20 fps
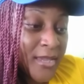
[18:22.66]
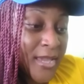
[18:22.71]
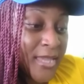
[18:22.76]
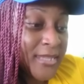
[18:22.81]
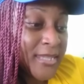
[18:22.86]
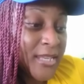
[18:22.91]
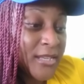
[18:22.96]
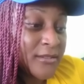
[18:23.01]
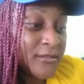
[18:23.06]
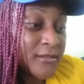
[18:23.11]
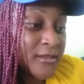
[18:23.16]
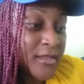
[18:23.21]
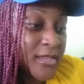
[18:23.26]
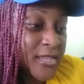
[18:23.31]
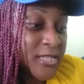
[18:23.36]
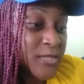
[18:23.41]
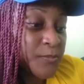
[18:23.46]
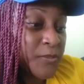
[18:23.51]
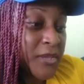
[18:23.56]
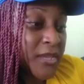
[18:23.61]
And then
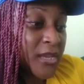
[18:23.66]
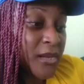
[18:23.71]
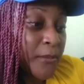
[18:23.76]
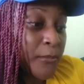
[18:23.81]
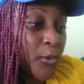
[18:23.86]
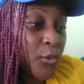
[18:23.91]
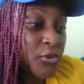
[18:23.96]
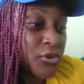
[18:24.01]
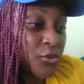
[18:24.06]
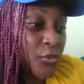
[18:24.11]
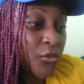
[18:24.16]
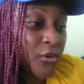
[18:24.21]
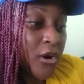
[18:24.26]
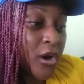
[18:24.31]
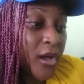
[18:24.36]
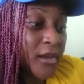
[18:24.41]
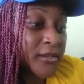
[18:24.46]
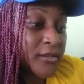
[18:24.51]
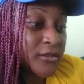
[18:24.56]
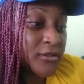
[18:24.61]
he's speaking about, oh
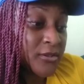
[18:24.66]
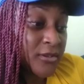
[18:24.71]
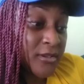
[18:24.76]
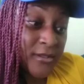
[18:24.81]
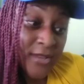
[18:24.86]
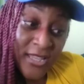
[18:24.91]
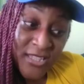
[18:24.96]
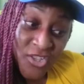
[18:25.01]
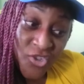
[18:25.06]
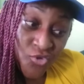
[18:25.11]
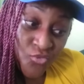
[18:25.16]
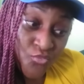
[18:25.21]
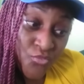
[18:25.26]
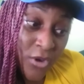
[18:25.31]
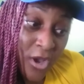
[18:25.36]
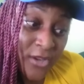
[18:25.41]
God, that is true.